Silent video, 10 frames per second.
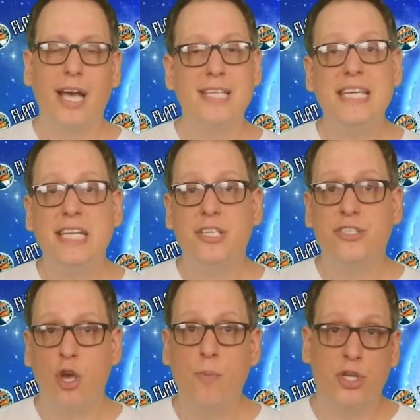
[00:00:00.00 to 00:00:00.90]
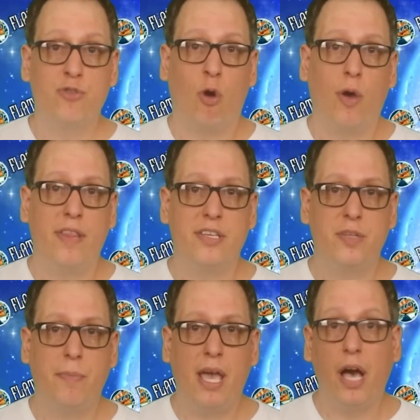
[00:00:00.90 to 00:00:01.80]
Guys, he did so much wrong in
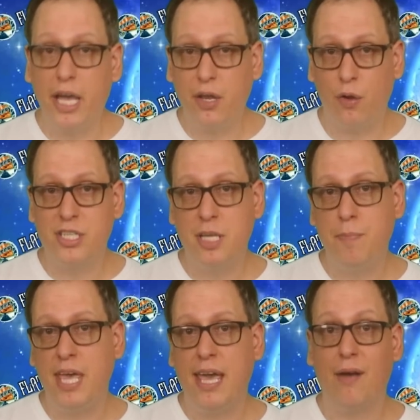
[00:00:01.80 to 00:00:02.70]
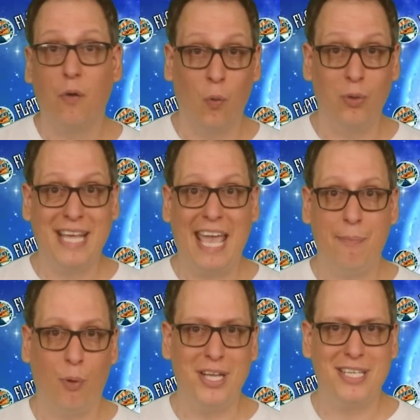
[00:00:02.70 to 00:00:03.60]
this debate, I could honestly be here all
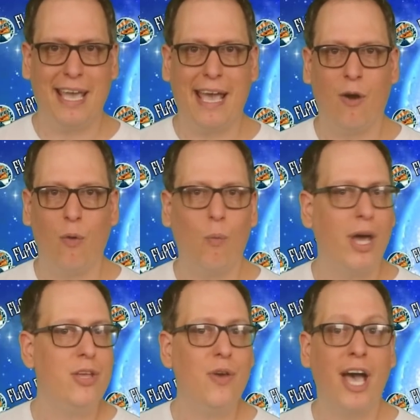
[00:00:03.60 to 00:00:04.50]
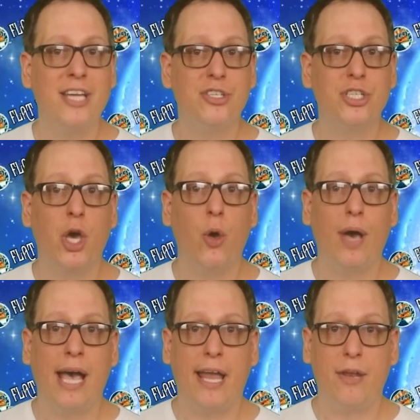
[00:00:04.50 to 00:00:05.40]
day pointing it out. Why don't you guys just
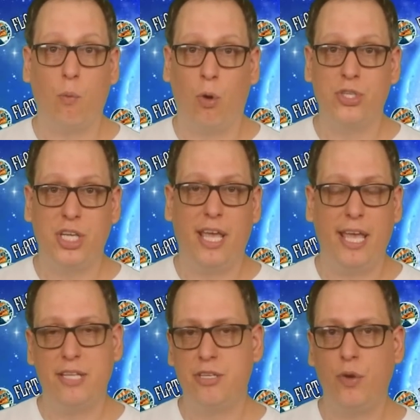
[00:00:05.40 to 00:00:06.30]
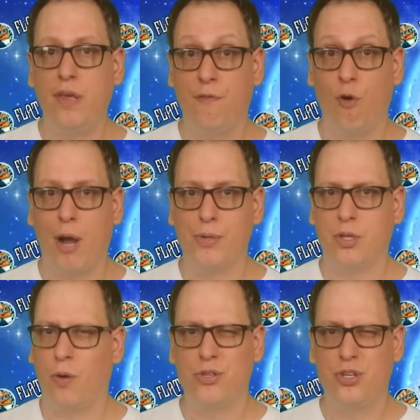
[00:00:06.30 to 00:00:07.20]
go and watch it? It's only 4
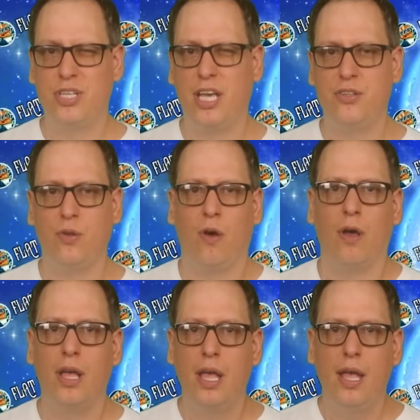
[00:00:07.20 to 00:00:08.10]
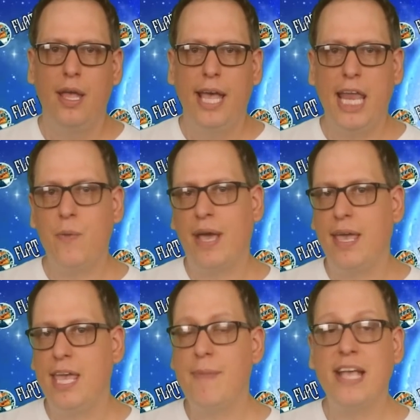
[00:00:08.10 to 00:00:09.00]
hours long, shouldn't take you too long.
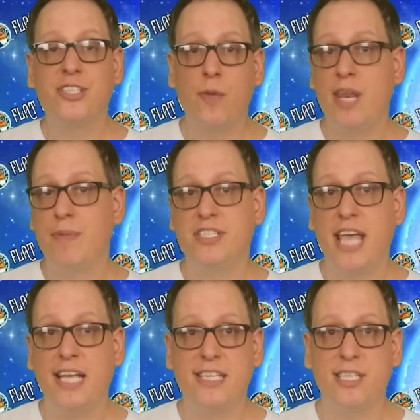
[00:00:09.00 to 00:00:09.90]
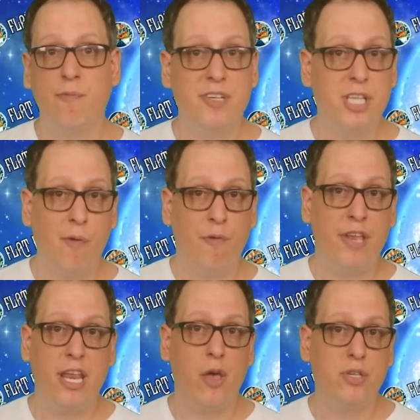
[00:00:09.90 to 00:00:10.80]
Anyway, he makes so many mistakes in some of his other
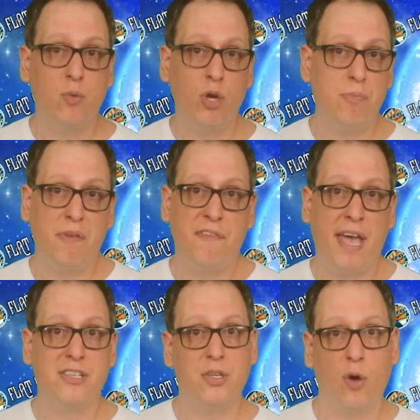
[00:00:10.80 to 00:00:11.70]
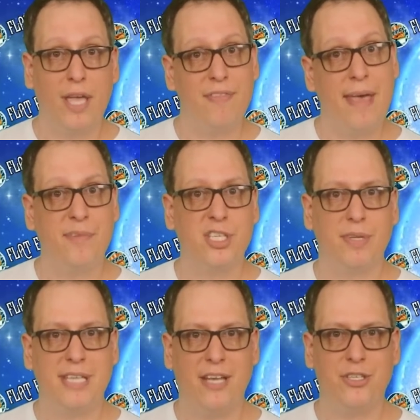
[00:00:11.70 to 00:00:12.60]
videos, it wouldn't be fair to not give them
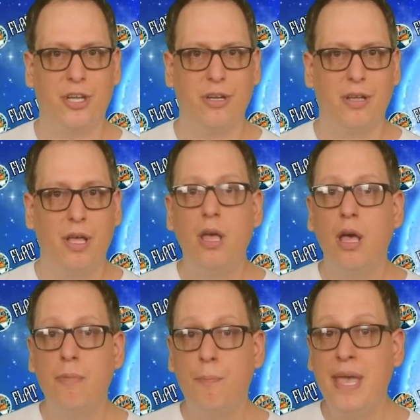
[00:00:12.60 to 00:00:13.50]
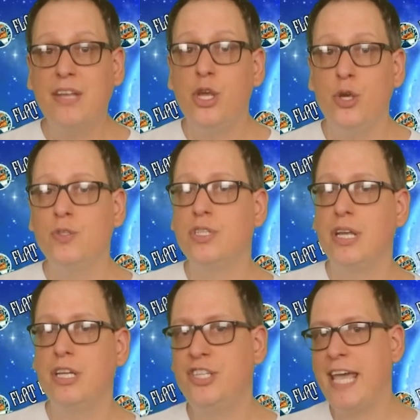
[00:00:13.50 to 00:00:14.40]
some attention. But big
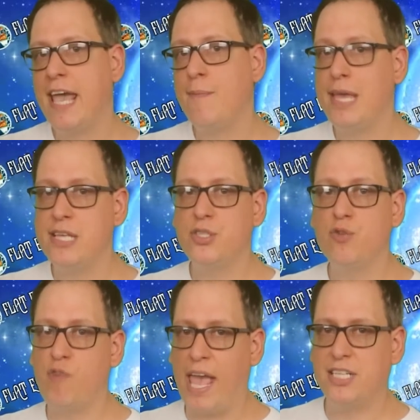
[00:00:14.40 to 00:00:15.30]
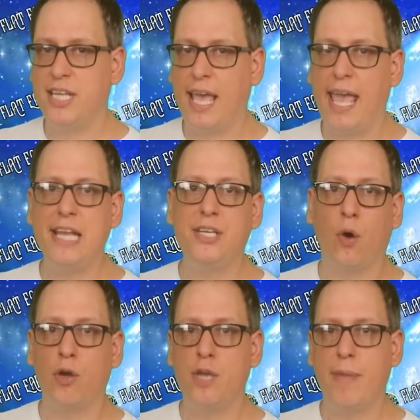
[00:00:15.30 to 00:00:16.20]
news, JM is directing a
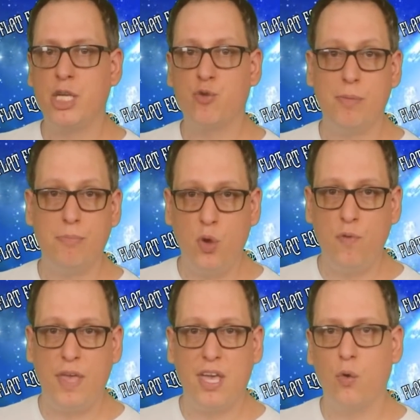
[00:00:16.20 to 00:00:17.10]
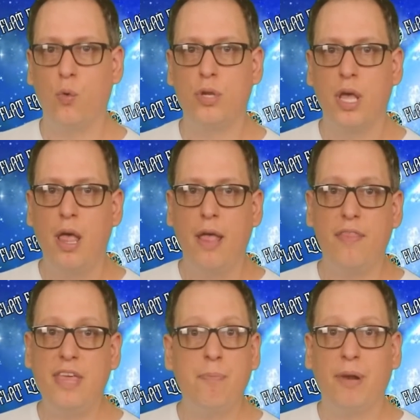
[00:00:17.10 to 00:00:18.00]
documentary movie called
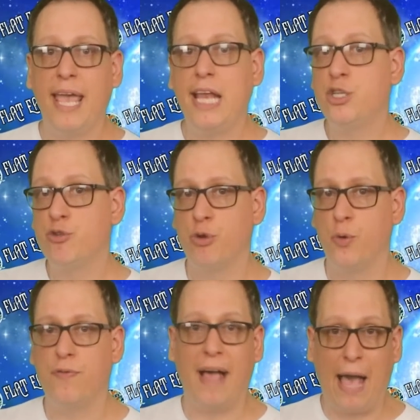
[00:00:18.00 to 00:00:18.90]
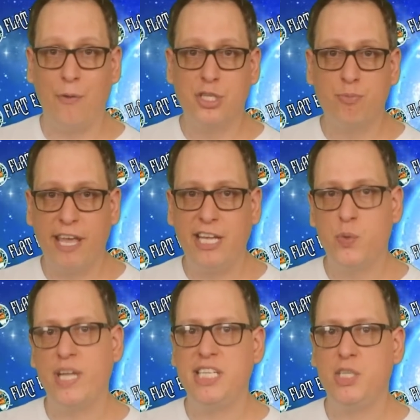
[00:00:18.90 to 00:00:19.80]
The Plain Truth, out
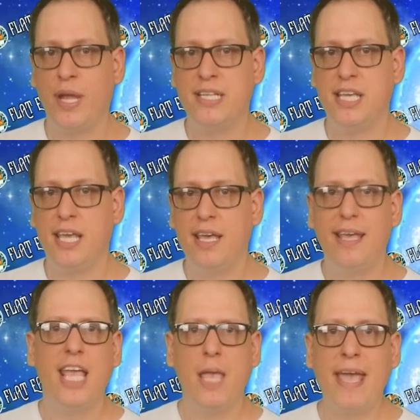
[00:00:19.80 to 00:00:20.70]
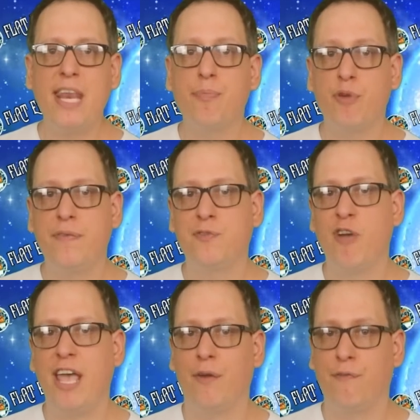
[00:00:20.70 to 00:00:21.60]
spring 2020. He made a brief
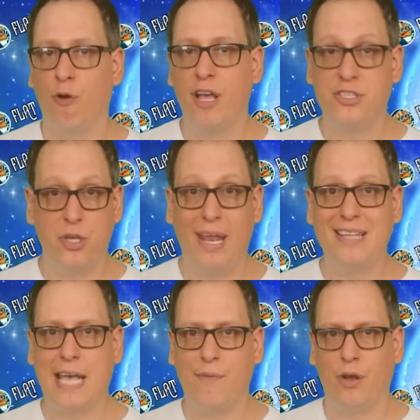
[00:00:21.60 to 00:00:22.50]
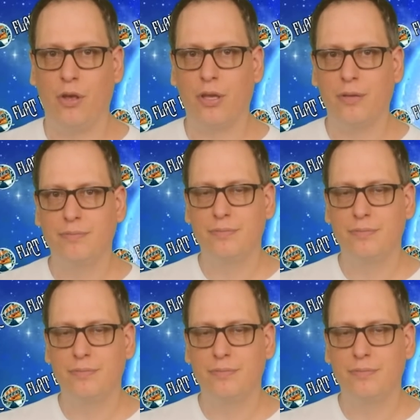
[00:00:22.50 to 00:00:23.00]
trailer for it, so let's have a look.